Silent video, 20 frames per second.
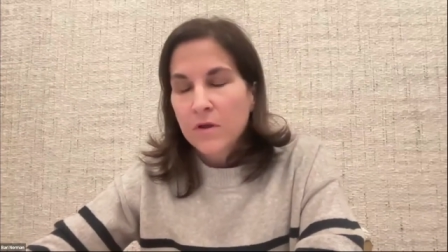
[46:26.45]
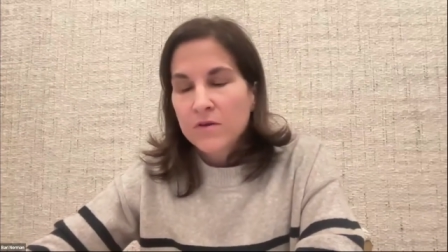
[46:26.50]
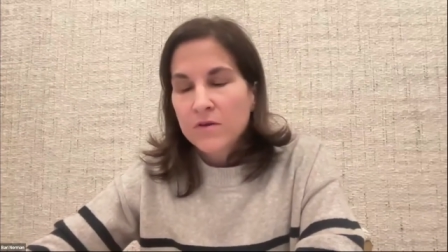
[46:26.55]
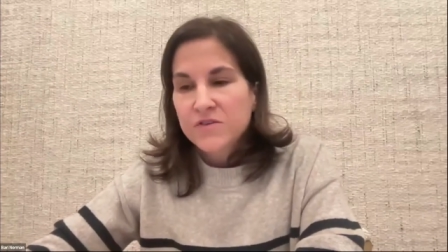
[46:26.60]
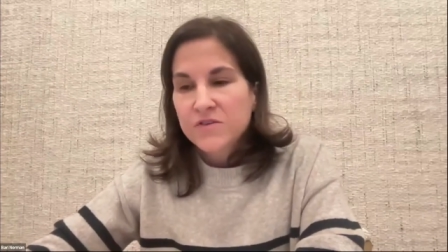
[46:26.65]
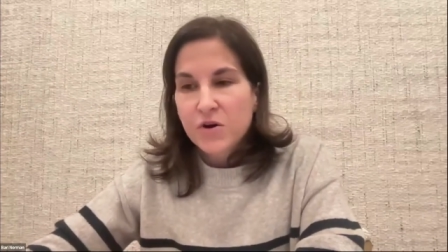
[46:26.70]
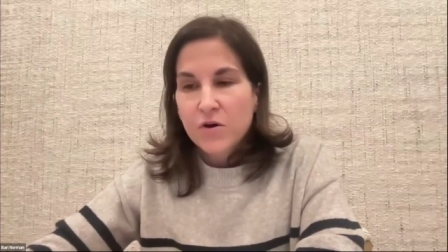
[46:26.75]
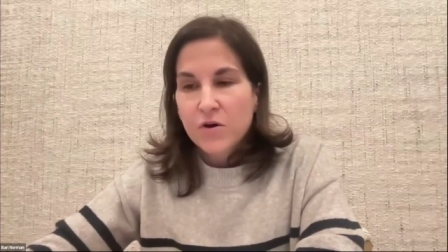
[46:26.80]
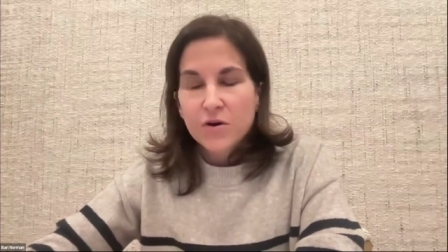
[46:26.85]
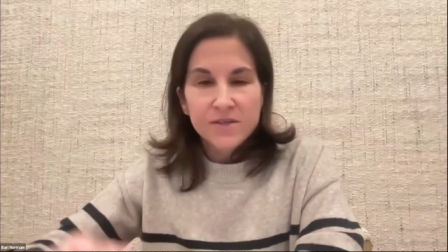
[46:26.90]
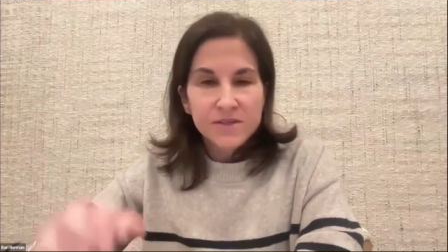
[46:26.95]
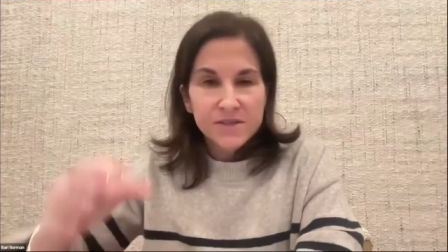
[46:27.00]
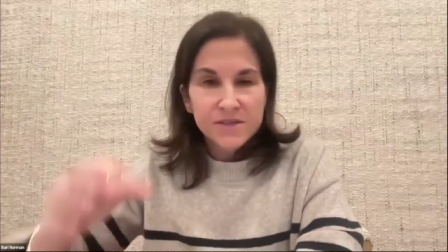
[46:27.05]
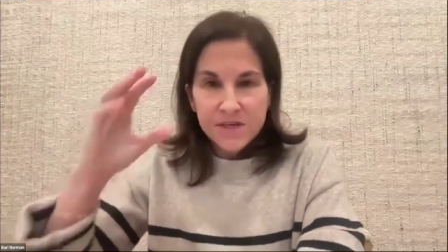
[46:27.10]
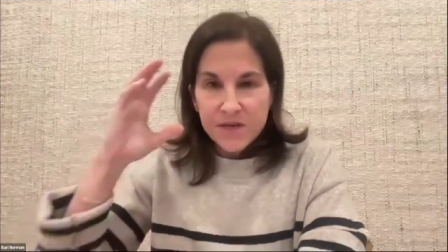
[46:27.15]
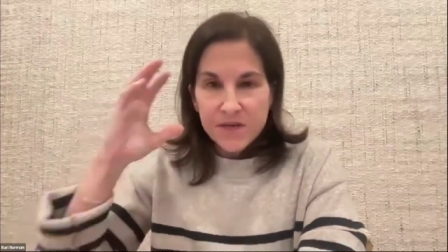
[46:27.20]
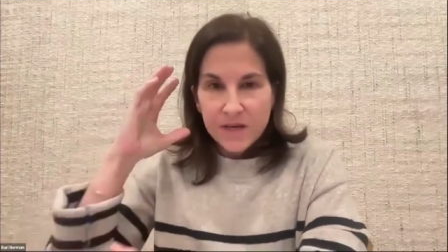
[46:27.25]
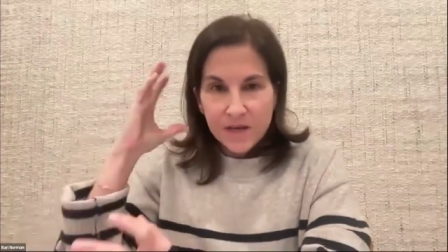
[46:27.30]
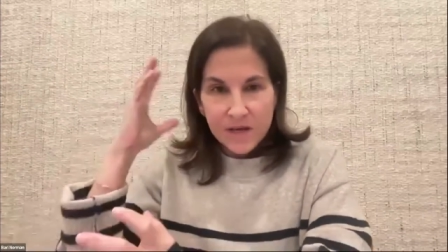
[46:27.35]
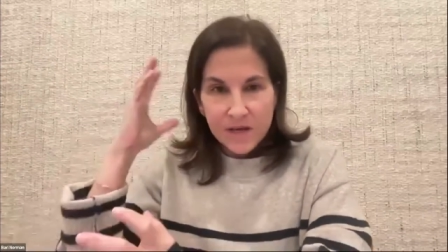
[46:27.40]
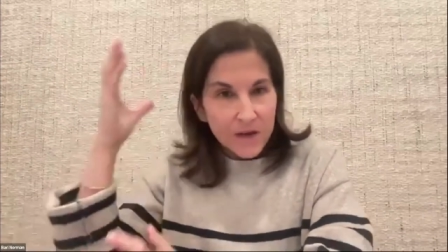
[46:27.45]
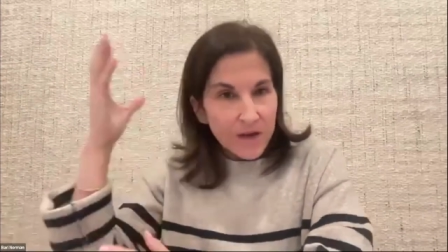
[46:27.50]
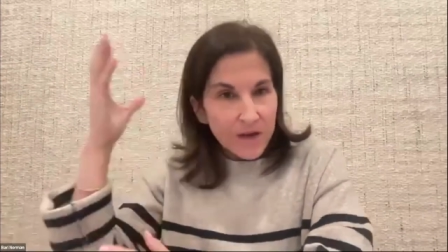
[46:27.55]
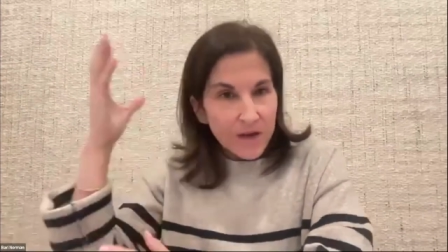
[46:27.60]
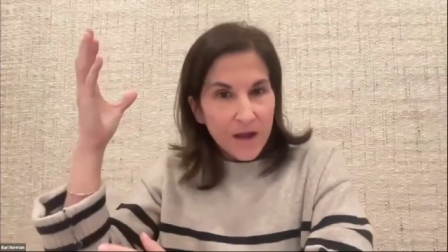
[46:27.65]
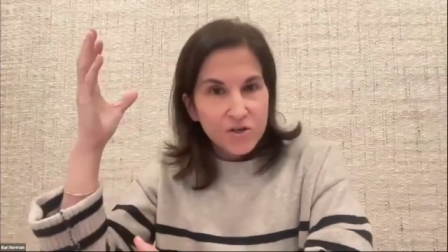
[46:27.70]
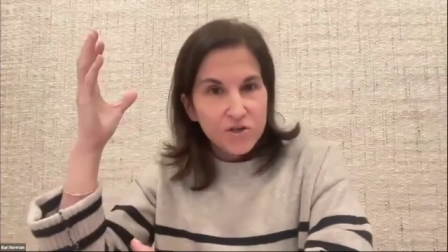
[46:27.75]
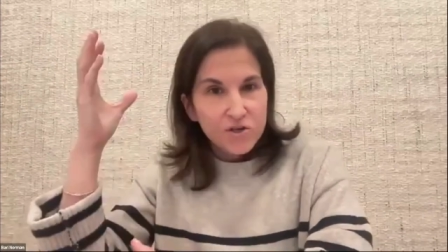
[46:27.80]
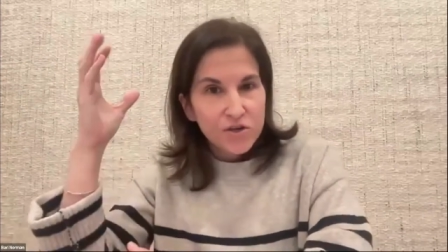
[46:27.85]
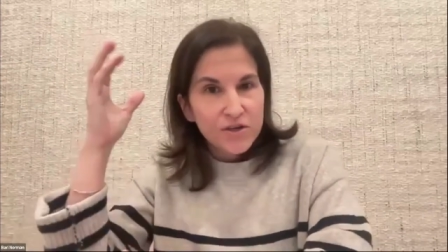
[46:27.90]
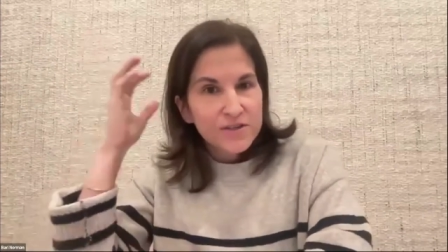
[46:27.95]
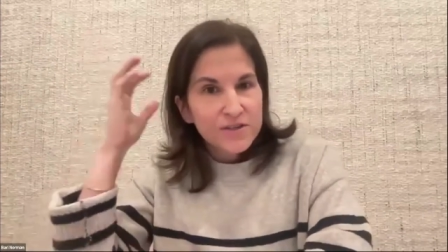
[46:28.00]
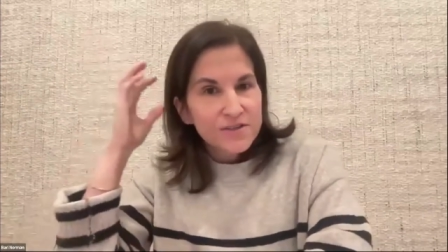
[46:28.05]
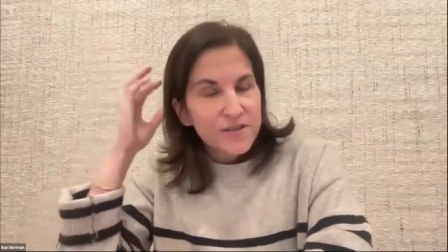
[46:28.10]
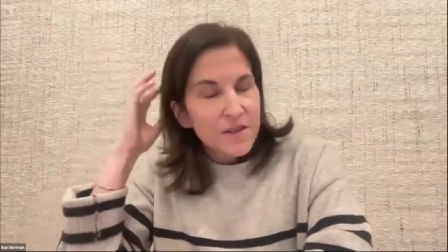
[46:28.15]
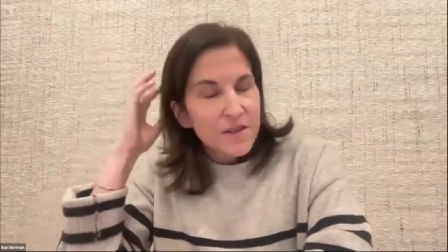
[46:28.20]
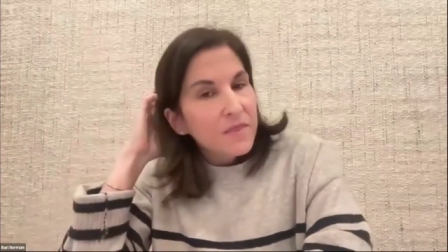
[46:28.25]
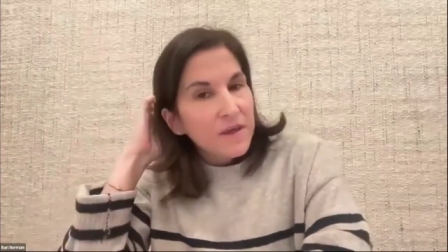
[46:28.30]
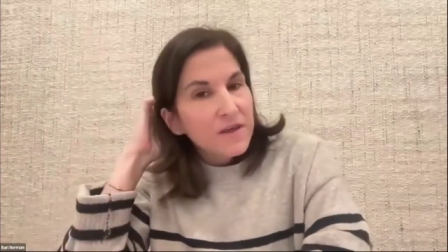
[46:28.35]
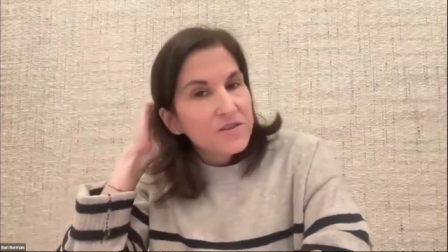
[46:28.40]
start seeing connections
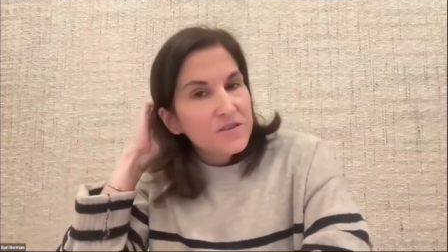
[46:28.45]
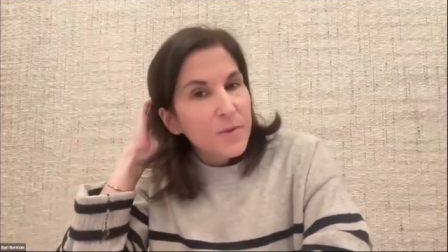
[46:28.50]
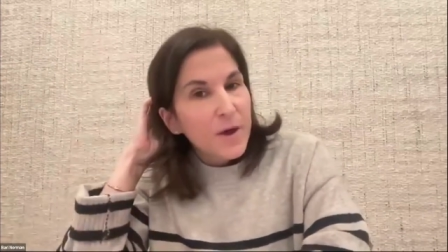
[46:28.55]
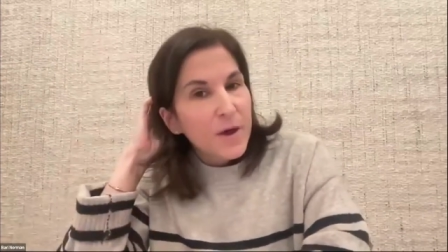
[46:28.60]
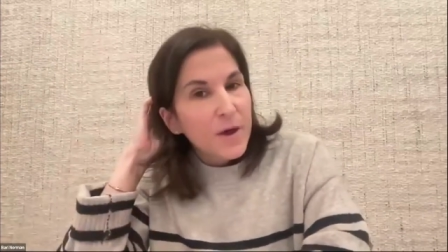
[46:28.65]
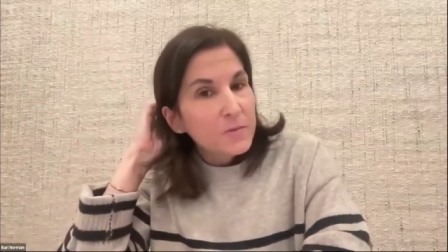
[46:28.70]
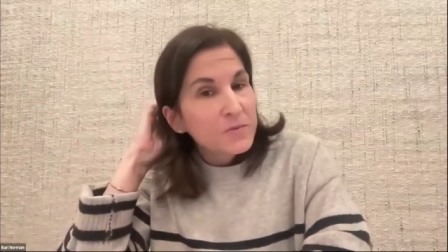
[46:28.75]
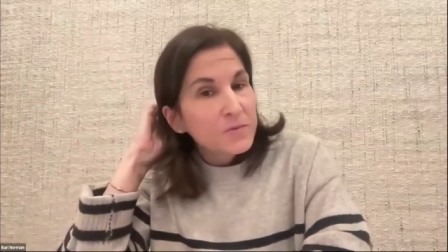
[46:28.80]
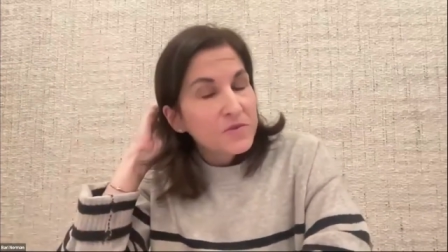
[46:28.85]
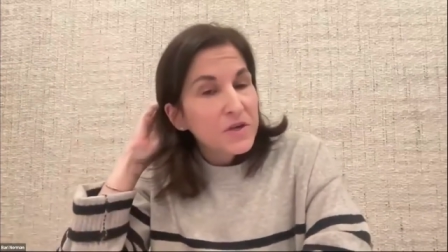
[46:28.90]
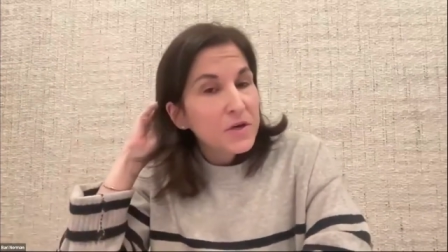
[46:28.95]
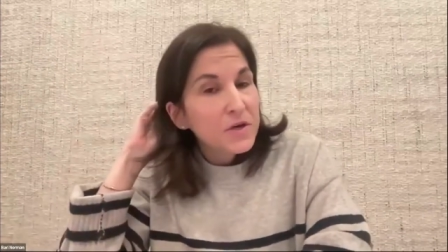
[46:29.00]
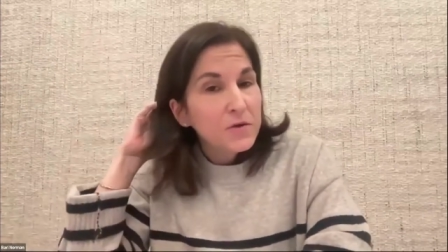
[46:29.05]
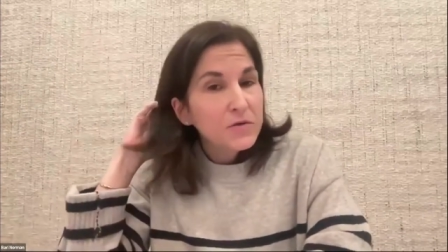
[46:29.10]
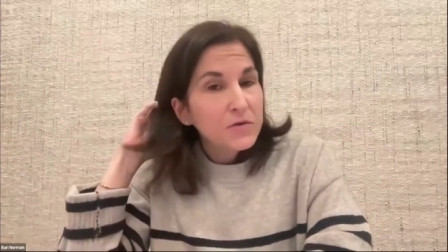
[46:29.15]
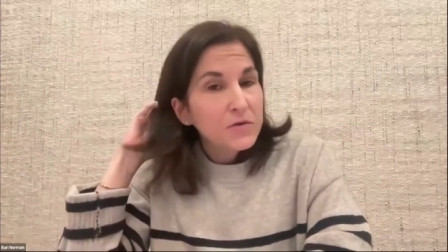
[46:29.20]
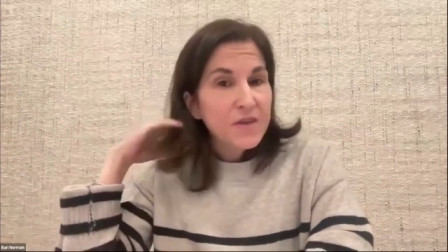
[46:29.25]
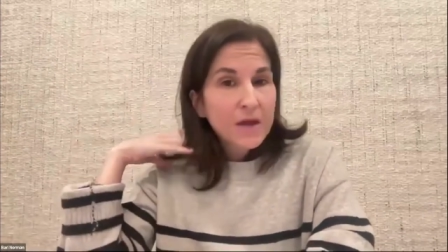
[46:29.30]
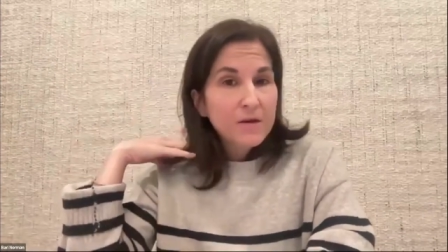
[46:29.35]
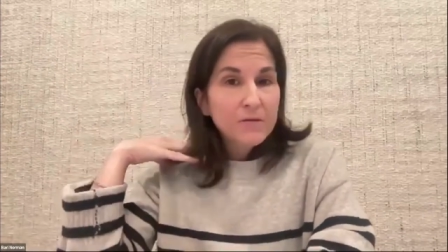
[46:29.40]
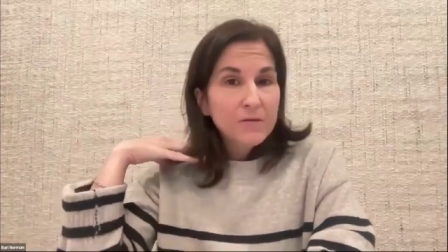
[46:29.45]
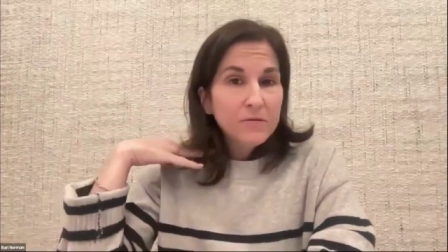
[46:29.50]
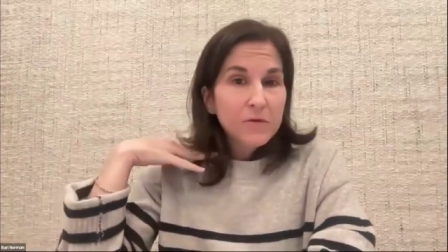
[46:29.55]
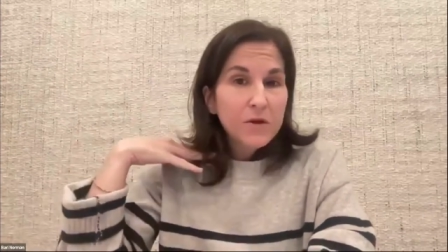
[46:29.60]
and things about themselves that,